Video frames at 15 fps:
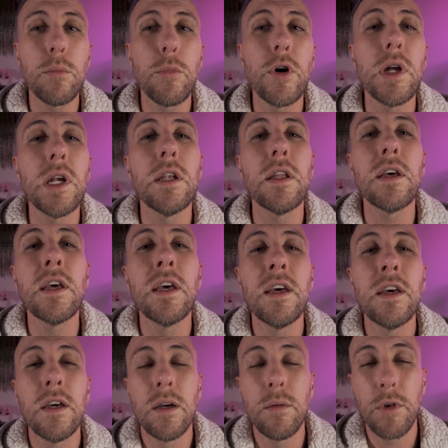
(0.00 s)
but
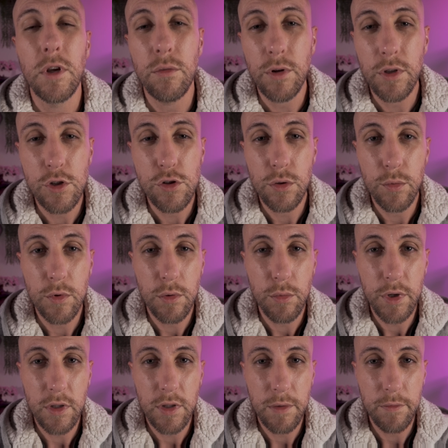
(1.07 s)
I'm not really sure what a
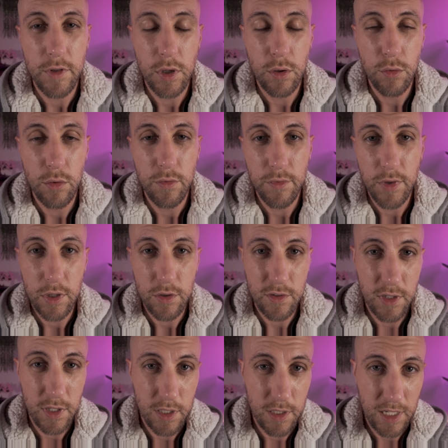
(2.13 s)
real lymph node feels
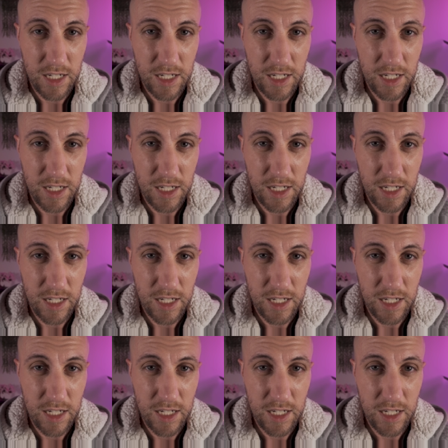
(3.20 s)
like,